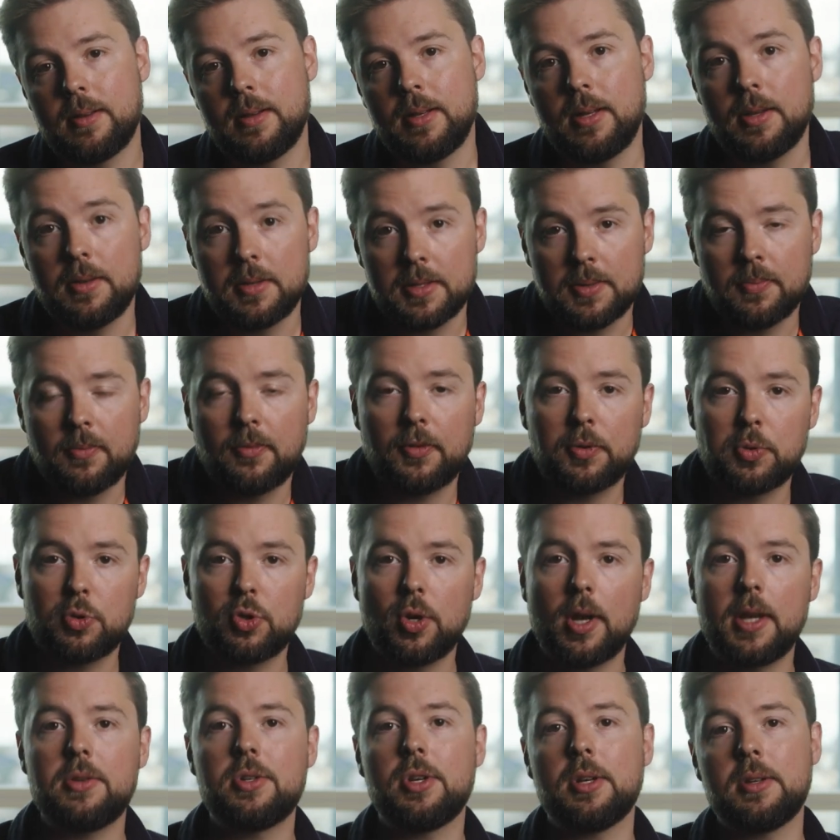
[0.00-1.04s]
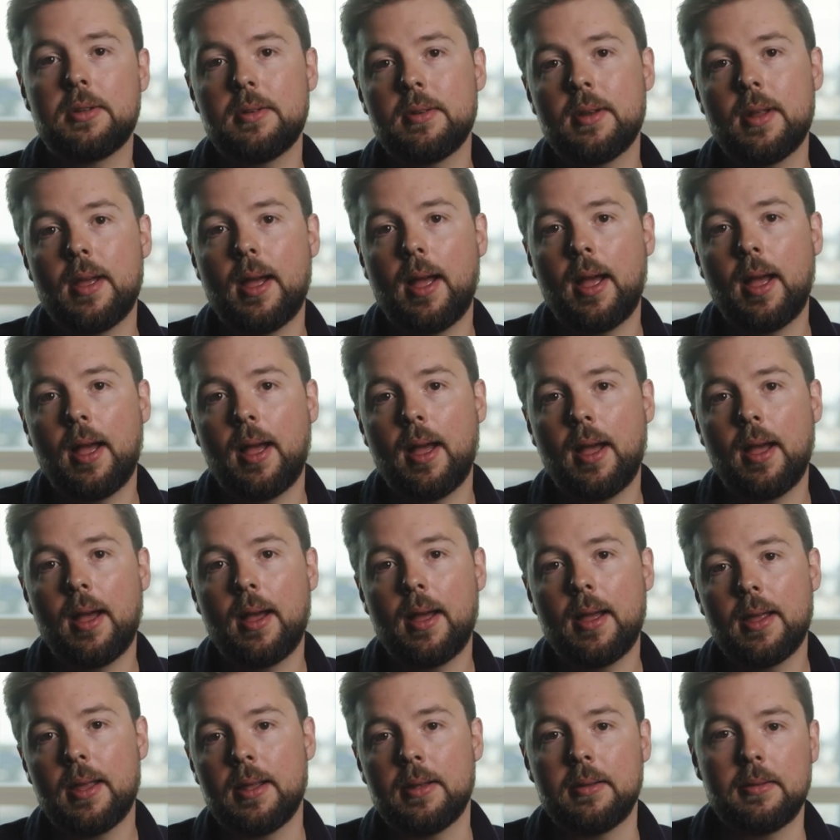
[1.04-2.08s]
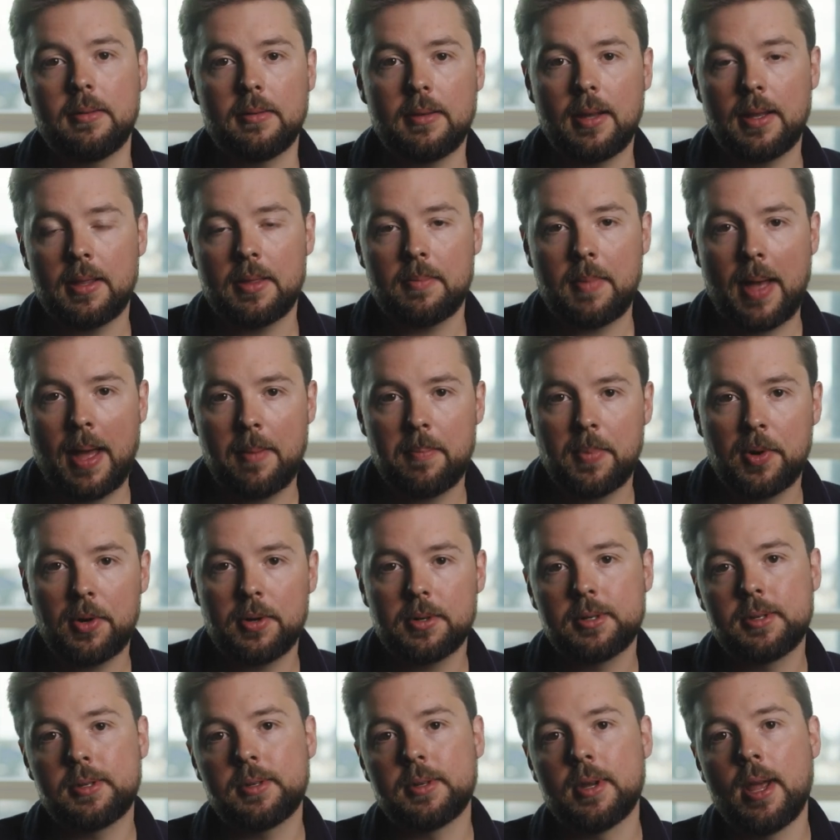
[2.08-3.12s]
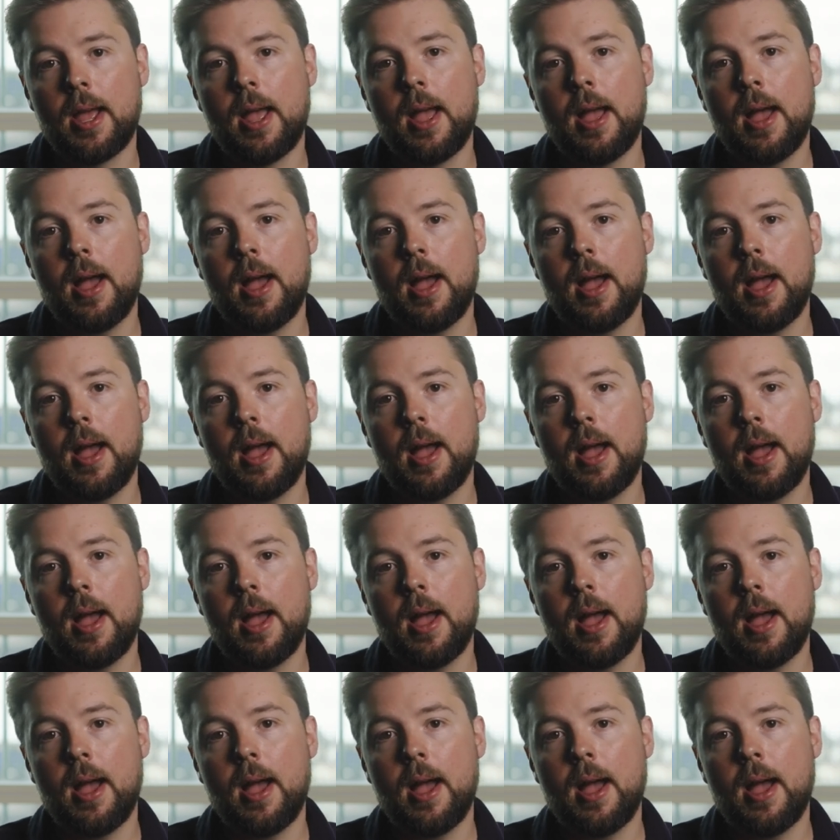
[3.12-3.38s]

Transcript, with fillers: use some filtration uh, in, in the matte box.